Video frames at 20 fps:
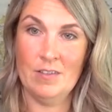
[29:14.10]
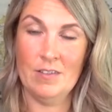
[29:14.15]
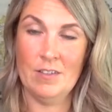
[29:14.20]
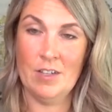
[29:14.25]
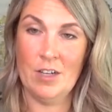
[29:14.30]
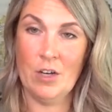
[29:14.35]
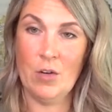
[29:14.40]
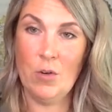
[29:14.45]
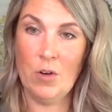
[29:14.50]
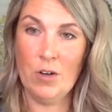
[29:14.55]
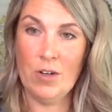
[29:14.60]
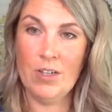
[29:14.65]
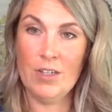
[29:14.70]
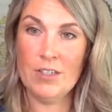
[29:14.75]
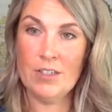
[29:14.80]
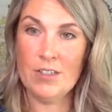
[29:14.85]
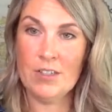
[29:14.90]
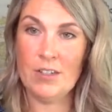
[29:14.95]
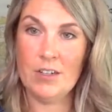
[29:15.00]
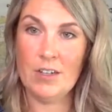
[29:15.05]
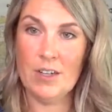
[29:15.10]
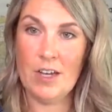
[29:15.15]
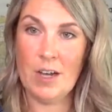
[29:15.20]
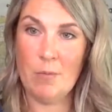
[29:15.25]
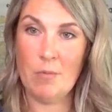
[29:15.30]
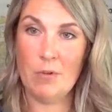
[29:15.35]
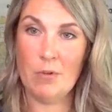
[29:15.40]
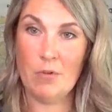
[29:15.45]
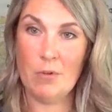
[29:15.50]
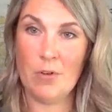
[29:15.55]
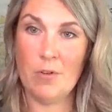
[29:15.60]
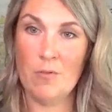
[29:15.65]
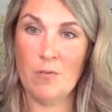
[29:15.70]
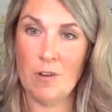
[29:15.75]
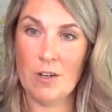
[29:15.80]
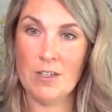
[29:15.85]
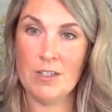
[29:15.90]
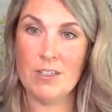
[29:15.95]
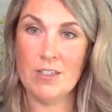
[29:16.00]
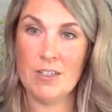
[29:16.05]
Aquarius, Sun, Capricorn,
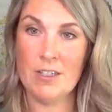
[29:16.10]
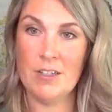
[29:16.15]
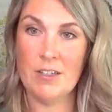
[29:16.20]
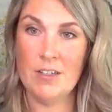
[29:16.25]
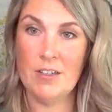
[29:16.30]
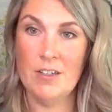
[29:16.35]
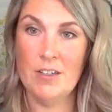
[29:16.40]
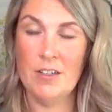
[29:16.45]
Rising,